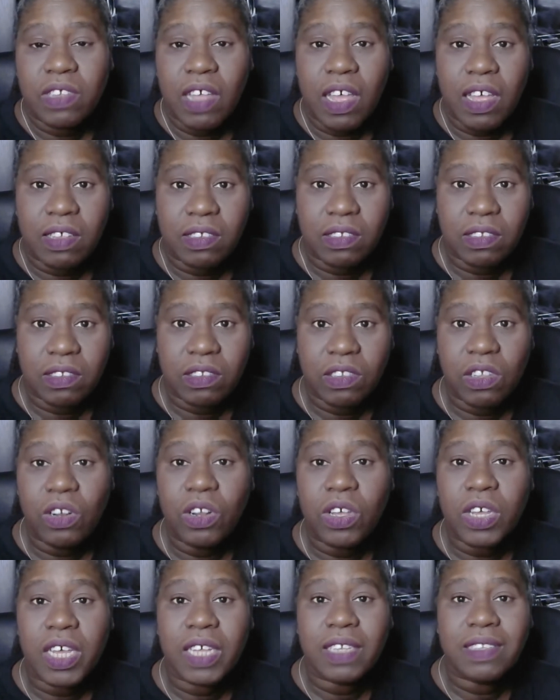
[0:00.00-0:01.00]
us to
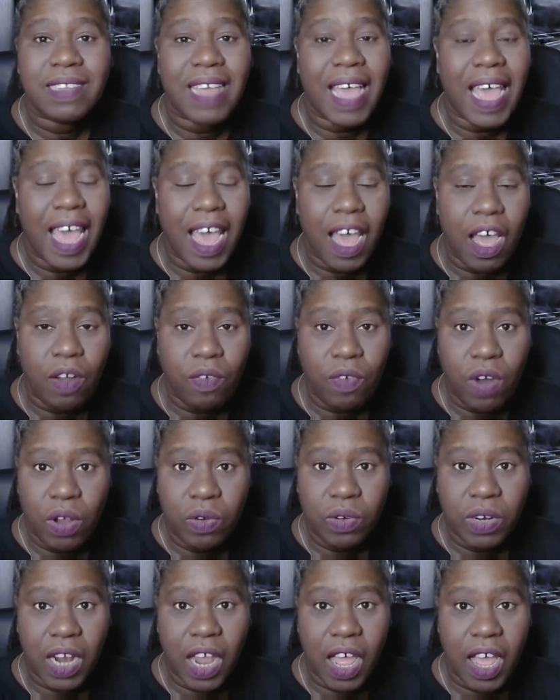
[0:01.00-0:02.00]
look at our
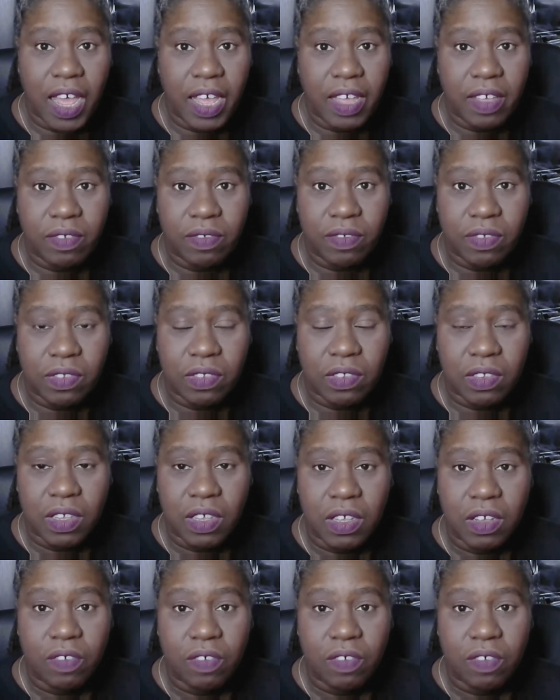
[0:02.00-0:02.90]
own lives